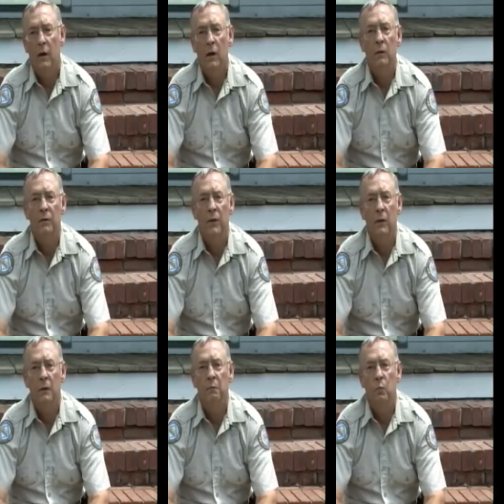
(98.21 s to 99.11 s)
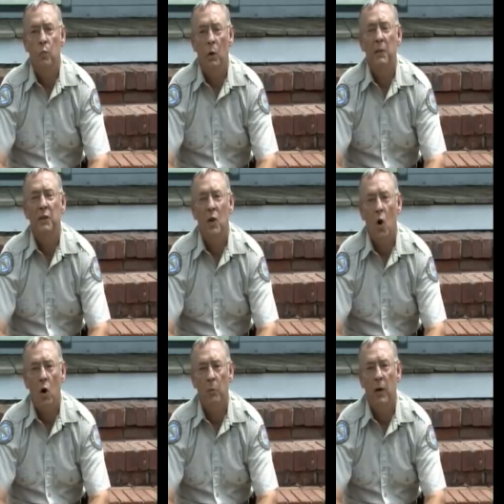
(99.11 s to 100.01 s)
of the Wilmington
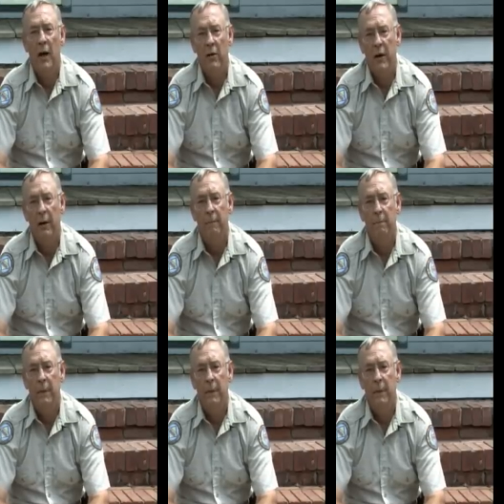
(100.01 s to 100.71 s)
Harbor area.